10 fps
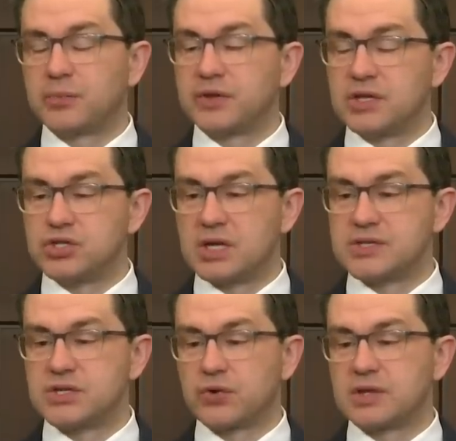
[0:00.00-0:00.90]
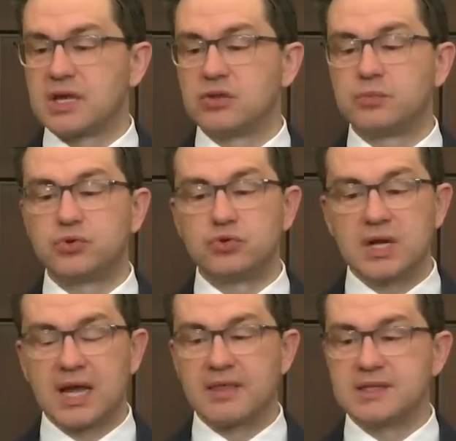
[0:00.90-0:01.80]
Party would
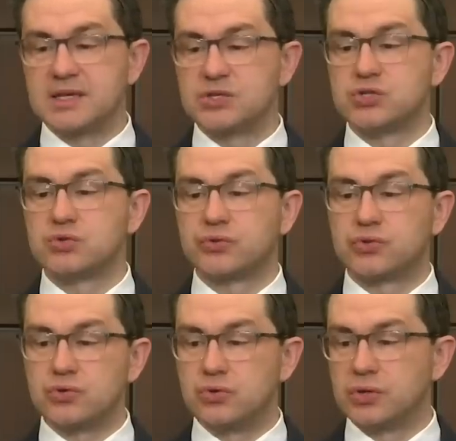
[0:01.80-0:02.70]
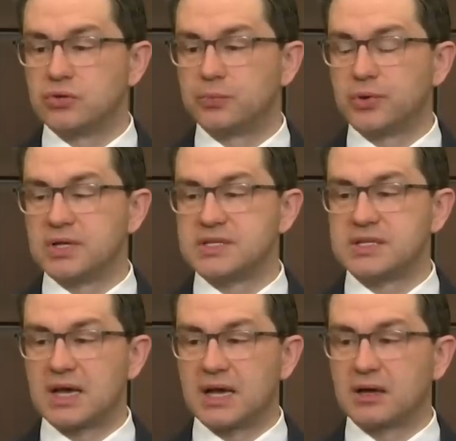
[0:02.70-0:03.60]
implement policies that would
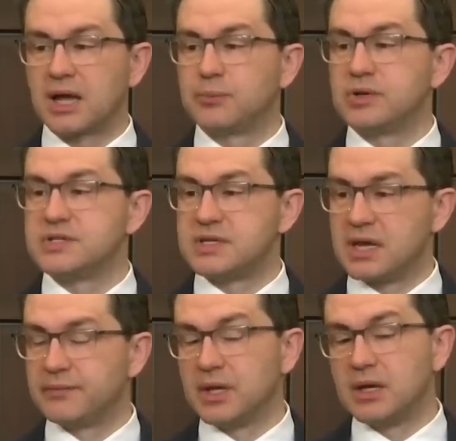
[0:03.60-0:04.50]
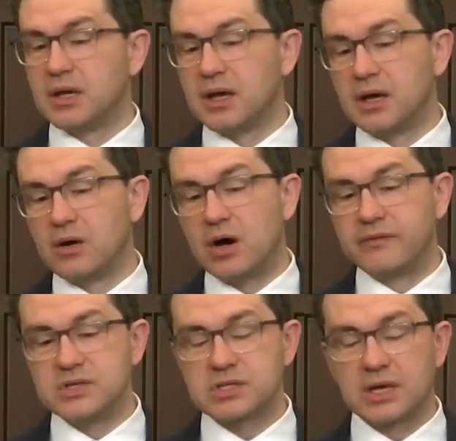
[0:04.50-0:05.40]
protect the safety of all
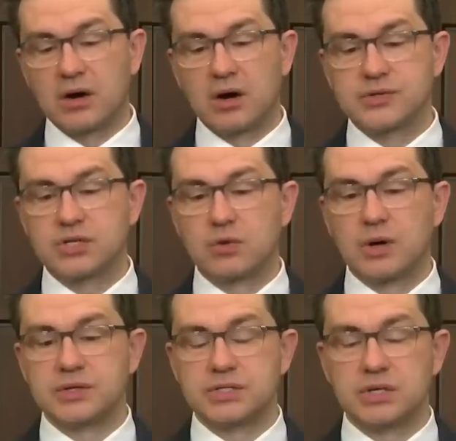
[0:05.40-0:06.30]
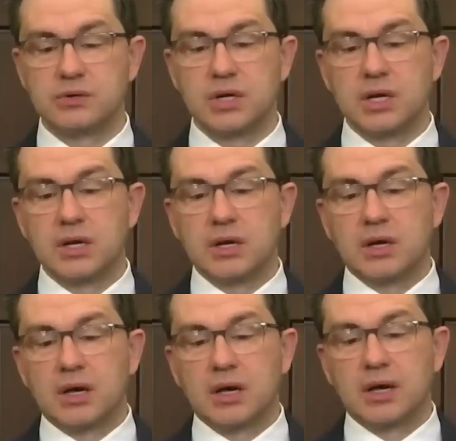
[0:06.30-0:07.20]
citizens, especially
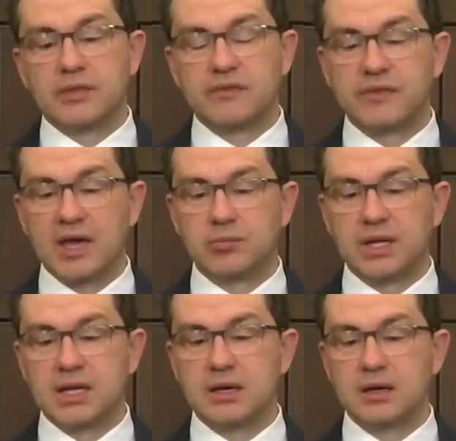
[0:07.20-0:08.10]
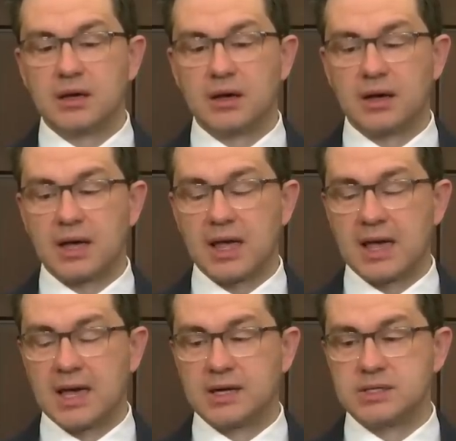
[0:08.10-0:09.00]
police officers. And
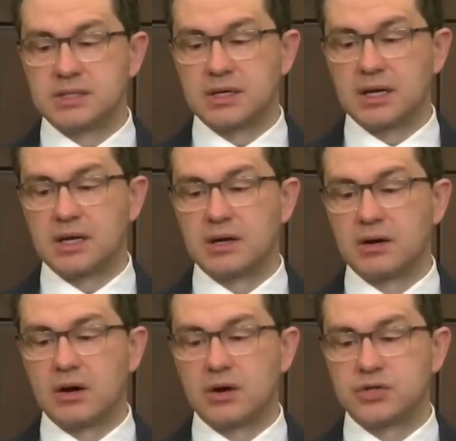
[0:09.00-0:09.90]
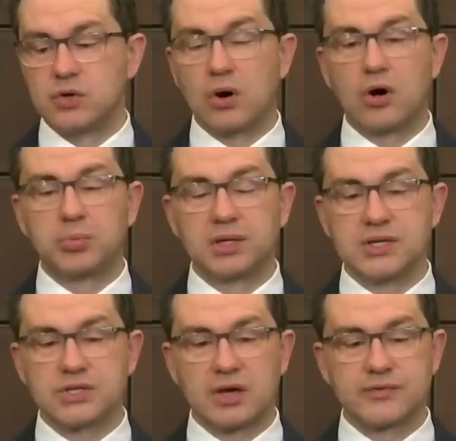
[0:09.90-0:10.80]
uh, to all
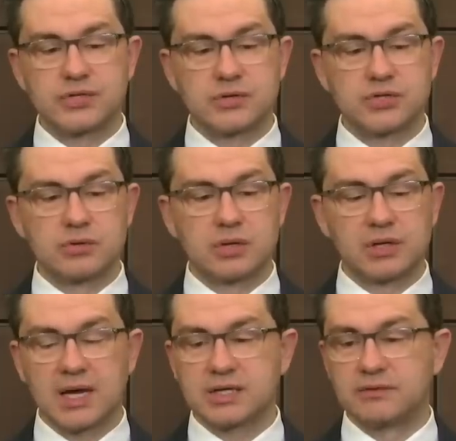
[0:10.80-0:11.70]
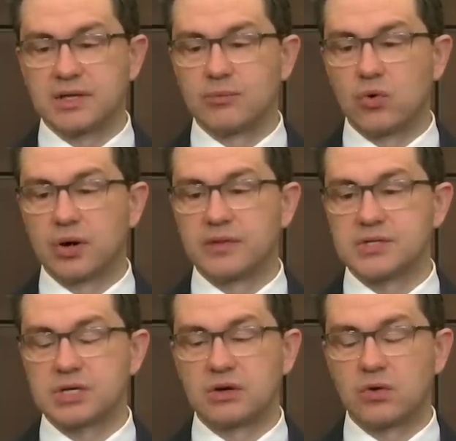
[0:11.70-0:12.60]
police officers who collectively mourn
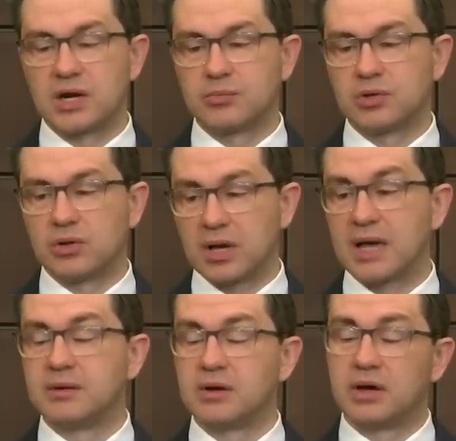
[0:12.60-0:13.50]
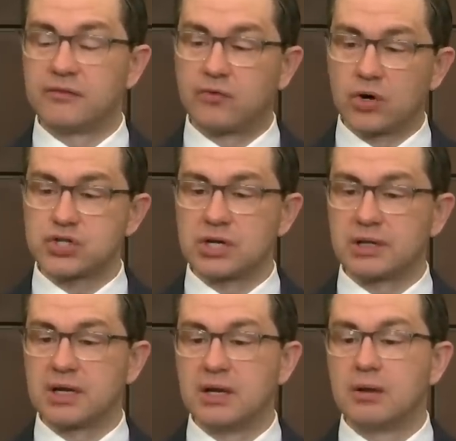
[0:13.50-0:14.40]
this incredible and
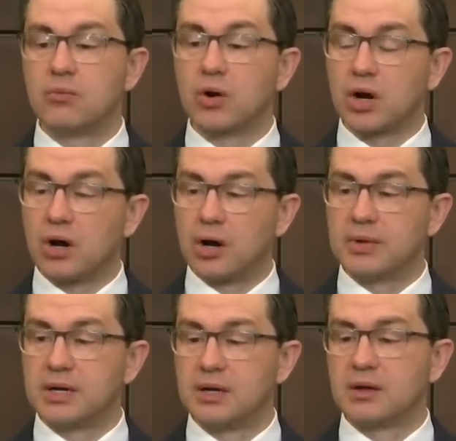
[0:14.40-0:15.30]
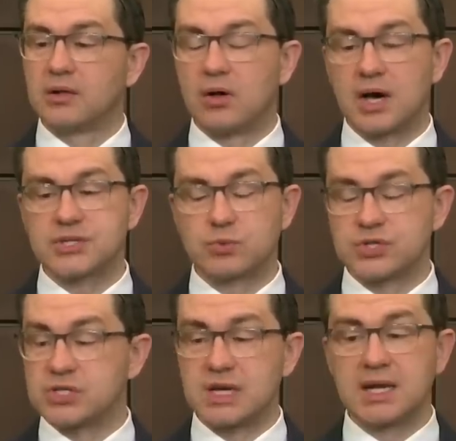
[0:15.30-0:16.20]
unfortunately more common loss. We're
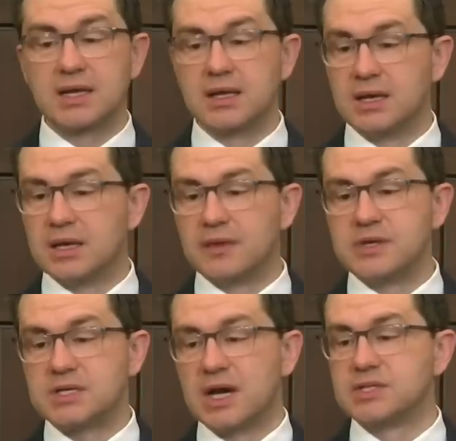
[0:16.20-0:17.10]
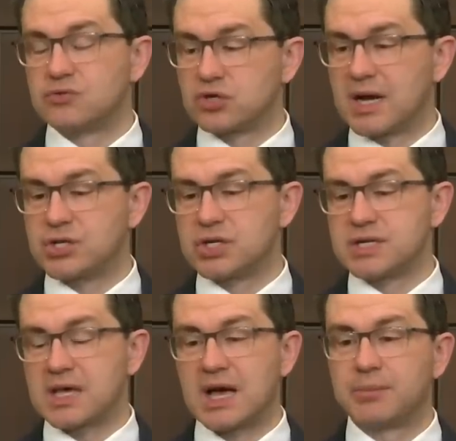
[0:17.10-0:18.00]
seeing these kinds of
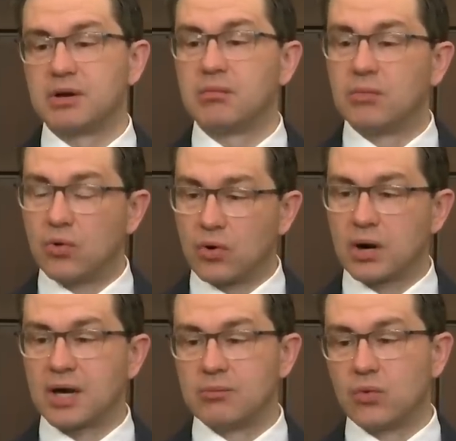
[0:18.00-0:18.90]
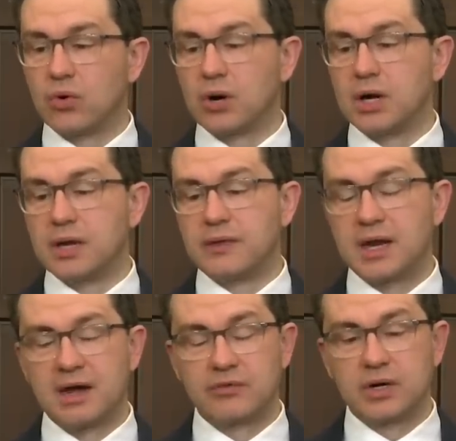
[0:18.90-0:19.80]
tragedies happen more and more
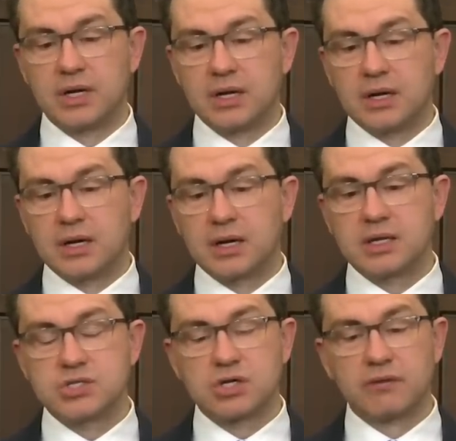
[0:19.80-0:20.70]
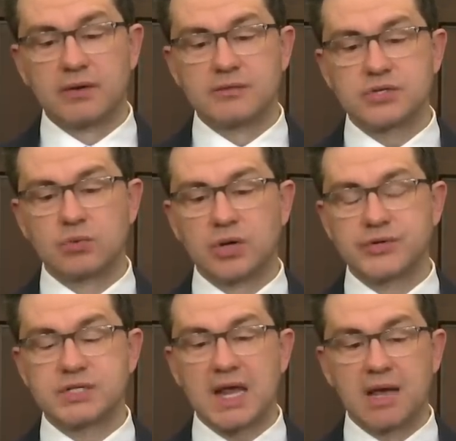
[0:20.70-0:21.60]
than ever. Uh, conservatives will
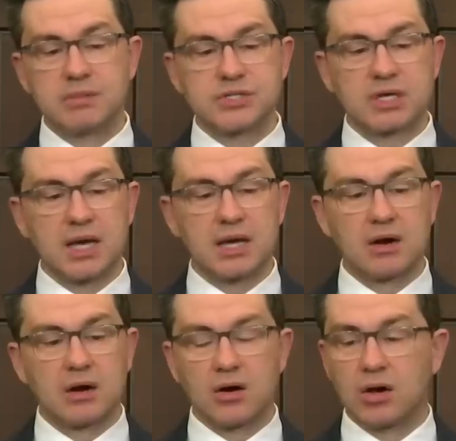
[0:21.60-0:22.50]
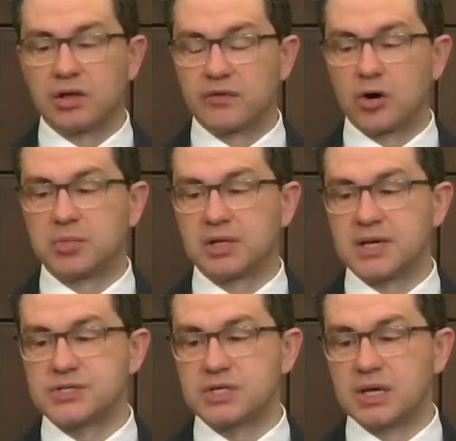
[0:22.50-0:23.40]
stand beside all of our
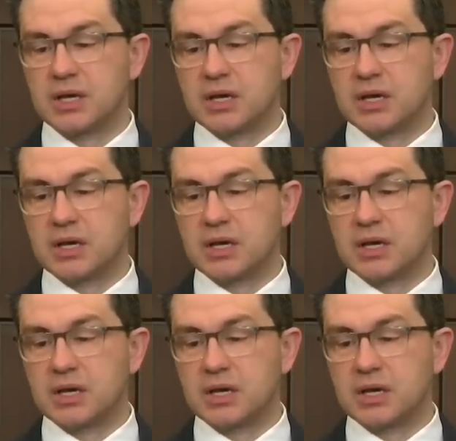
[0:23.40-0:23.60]
police.